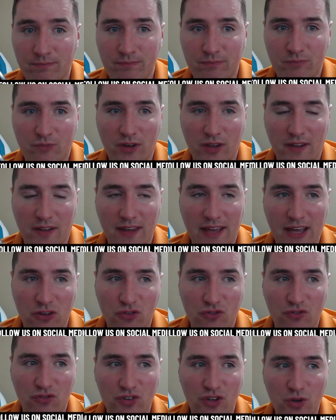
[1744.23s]
for the
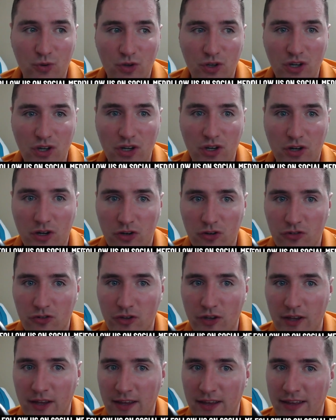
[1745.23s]
last few years,
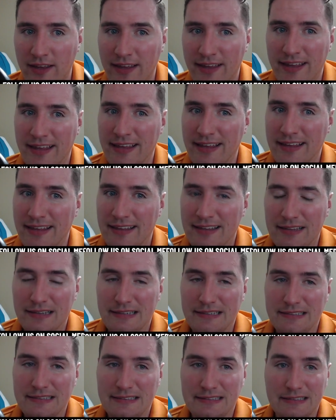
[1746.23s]

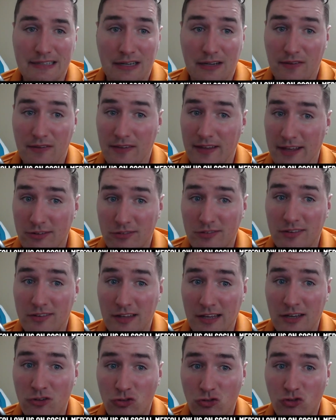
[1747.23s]
and unless
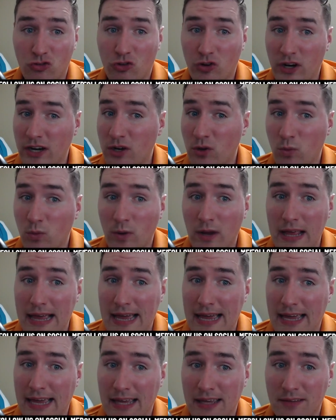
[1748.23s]
they strayed
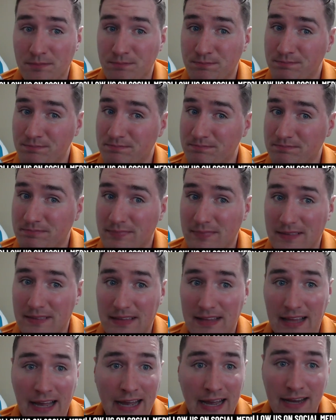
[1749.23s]
away,
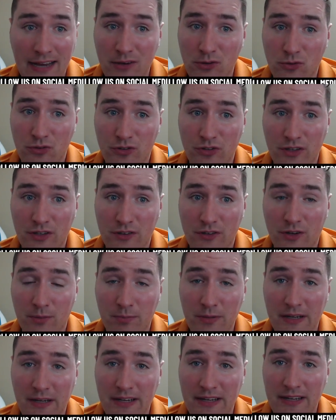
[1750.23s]
I don't see there
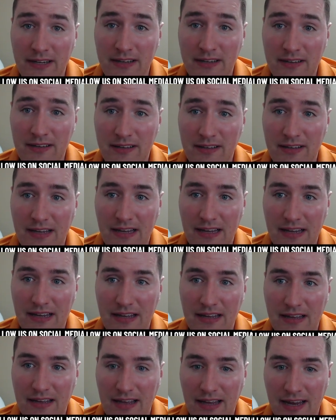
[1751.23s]
being
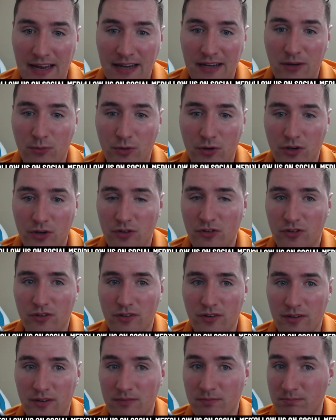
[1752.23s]
any reason.
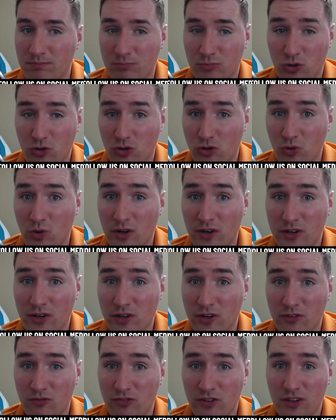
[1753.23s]
And Stewart
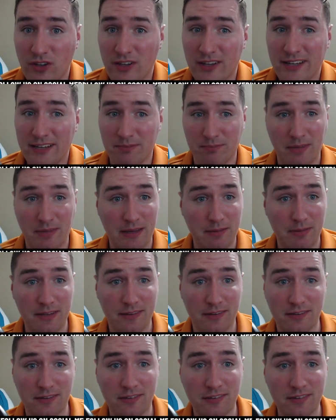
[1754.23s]
could feel like maybe
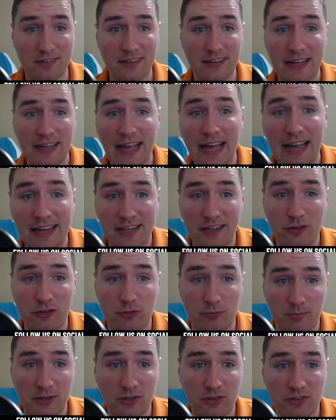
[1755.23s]
this is the guy he's
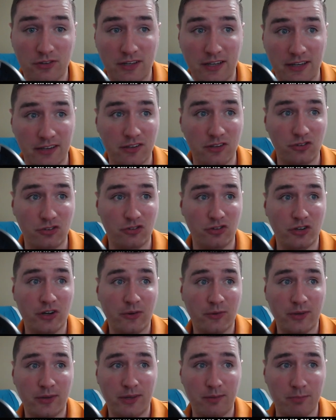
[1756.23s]
missing, because,
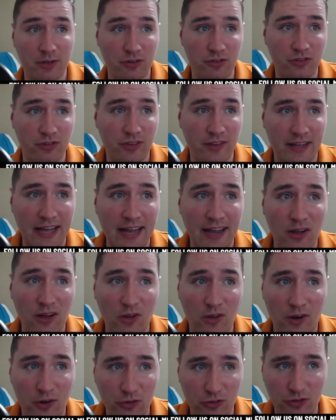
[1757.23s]
he missed the Kyle
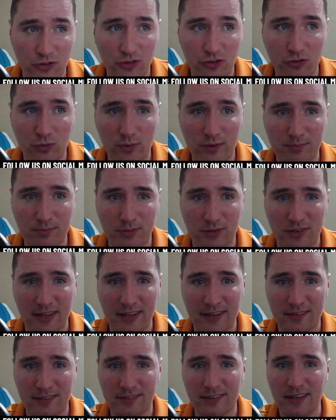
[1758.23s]
Larson
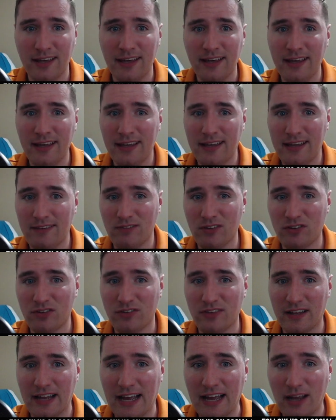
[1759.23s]
sweepstakes, he missed
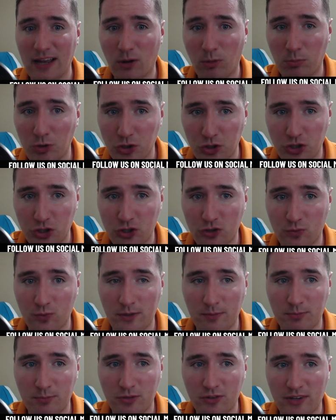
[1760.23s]
the Kyle Busch
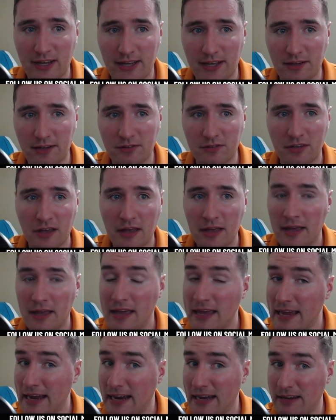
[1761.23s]
sweepstakes,
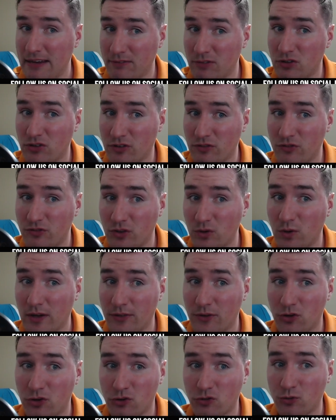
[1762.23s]
and he missed a few
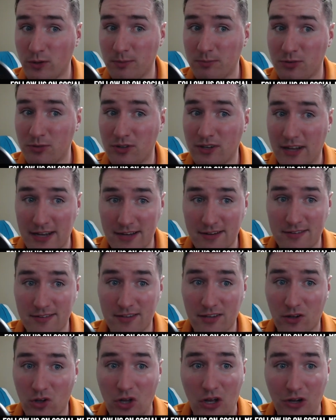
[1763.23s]
other sweepstakes
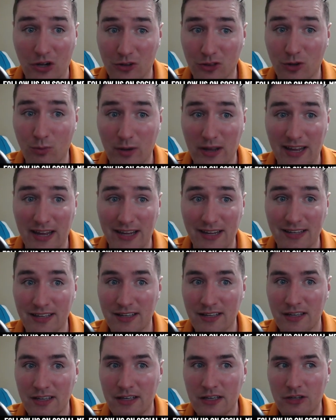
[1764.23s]
along the way.
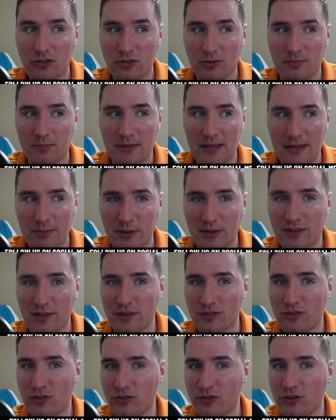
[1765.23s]
So maybe
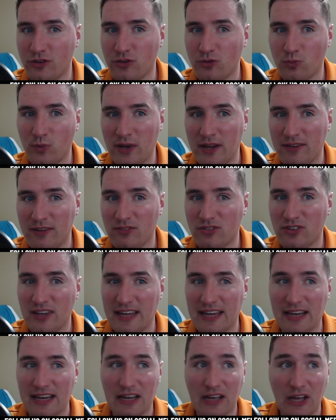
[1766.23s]
this is his way of
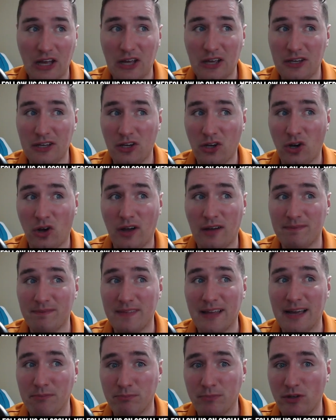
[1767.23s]
saying, I'm
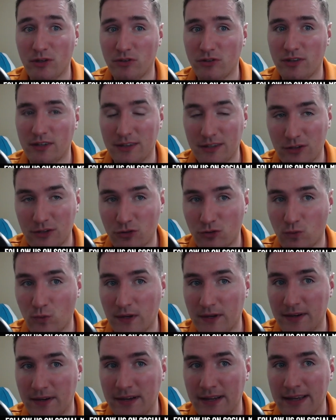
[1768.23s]
not missing this
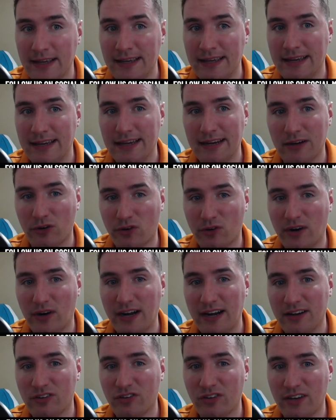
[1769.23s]
one. And
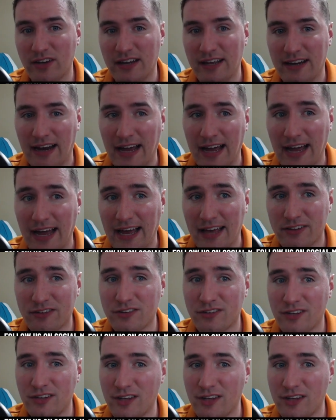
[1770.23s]
Gragson at Haas,